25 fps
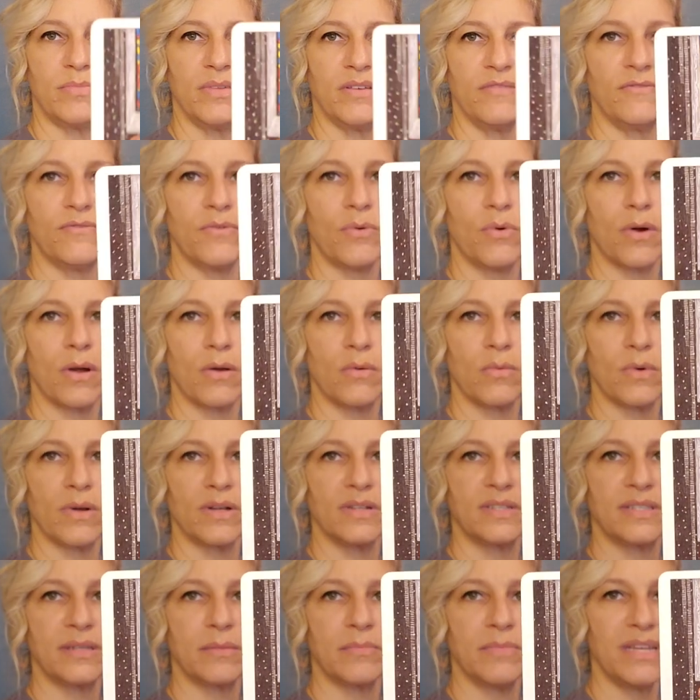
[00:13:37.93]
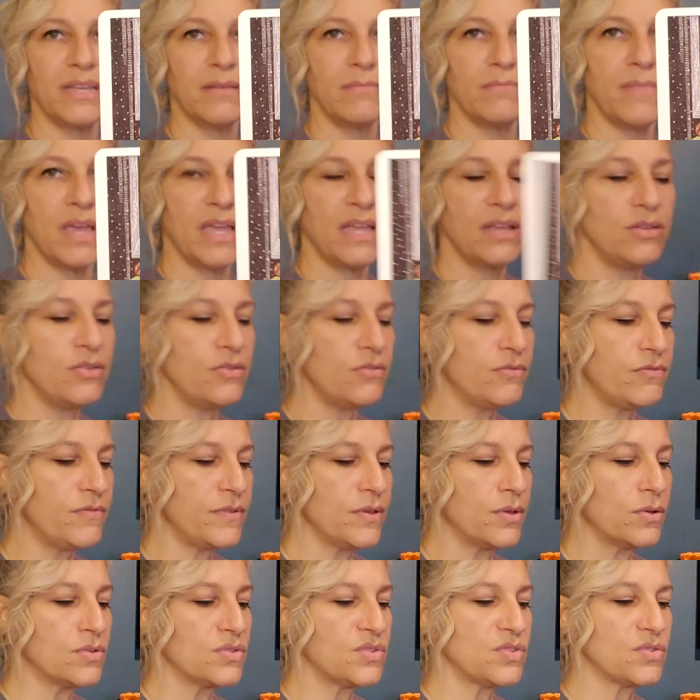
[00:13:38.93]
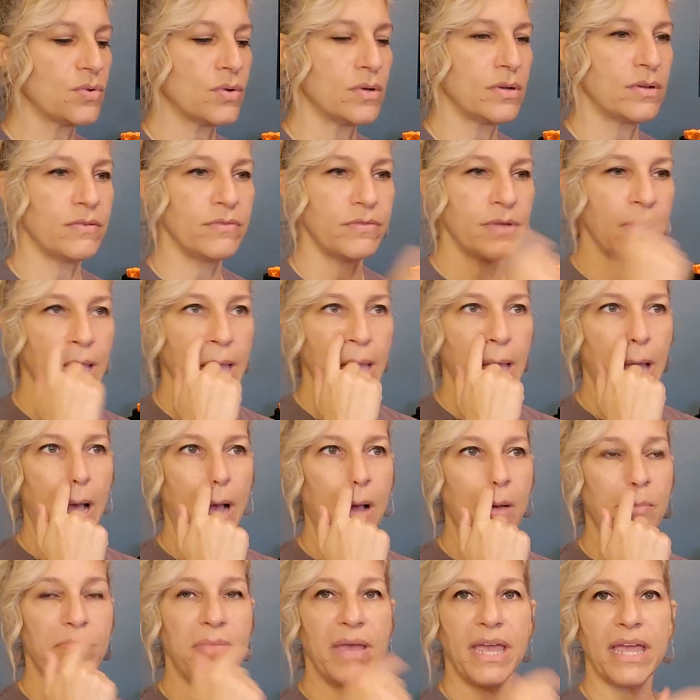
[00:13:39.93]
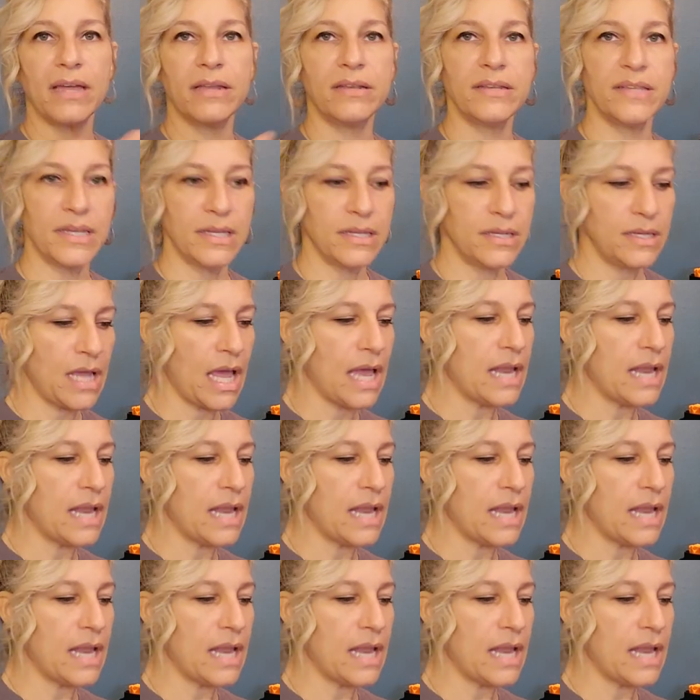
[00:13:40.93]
before where somebody made you feel sort of abandoned.